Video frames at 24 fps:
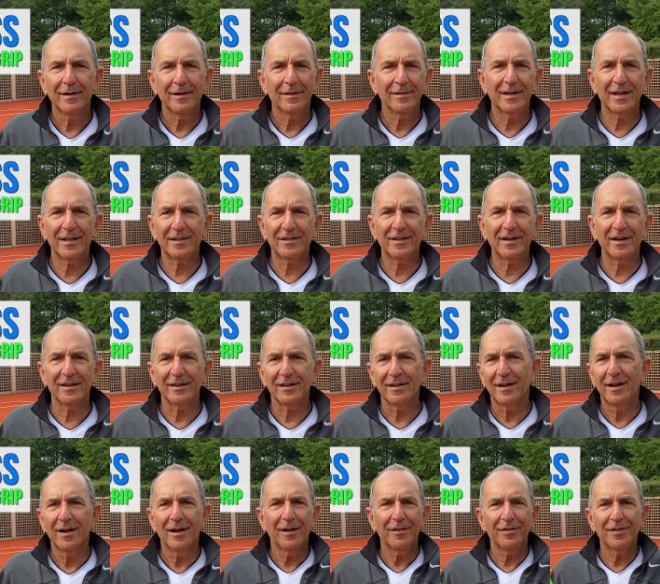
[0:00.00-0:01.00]
that's it.
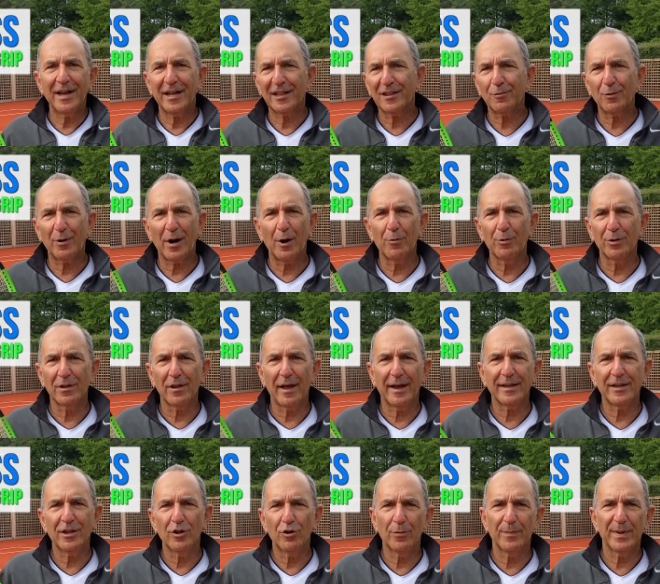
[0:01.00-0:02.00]
That's what I would
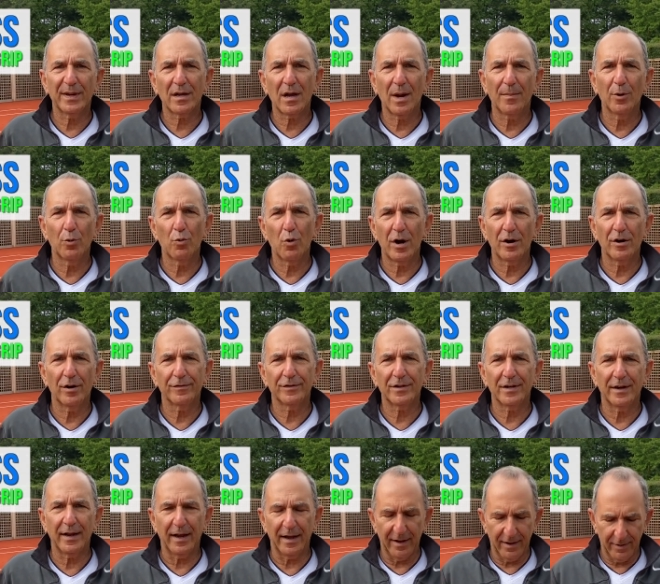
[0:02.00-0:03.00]
like you to become aware of
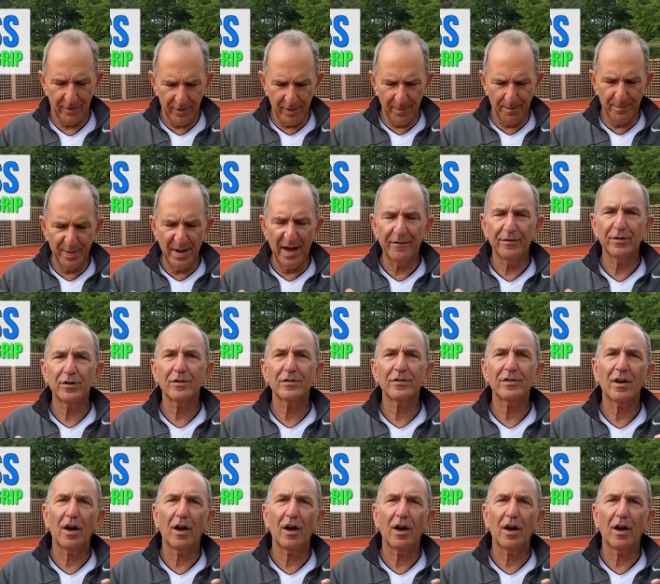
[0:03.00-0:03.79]
today. The bevels